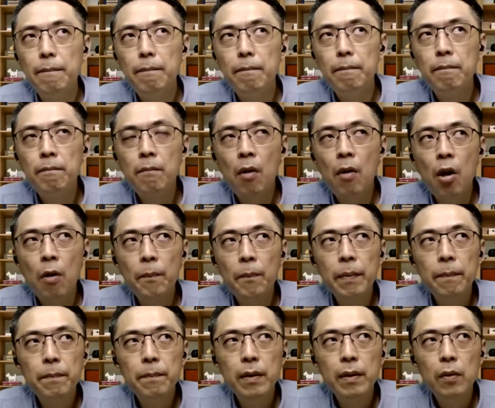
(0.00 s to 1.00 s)
more
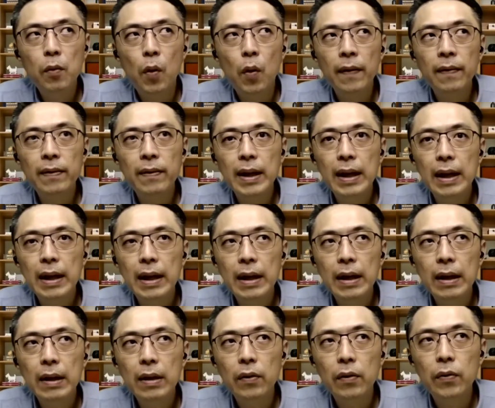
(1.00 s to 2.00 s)
people
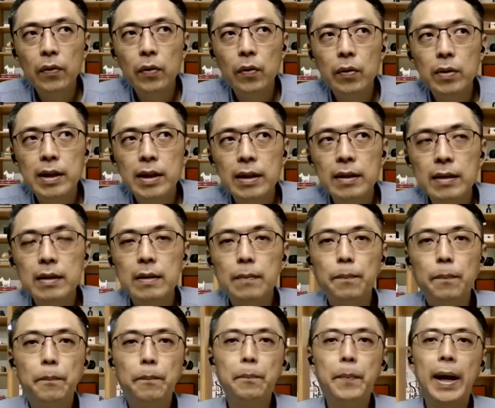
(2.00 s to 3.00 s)
wanting to just
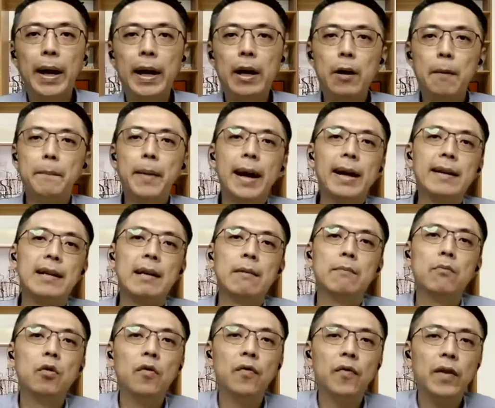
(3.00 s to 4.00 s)
pack your bags and
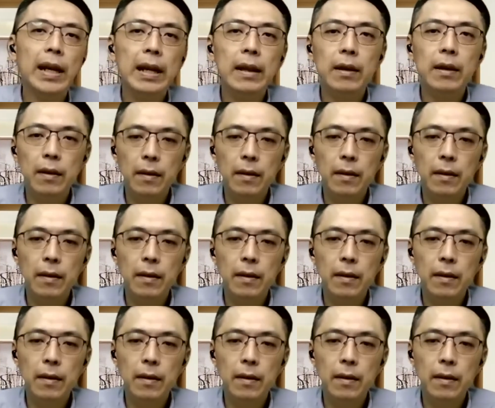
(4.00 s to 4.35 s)
move in.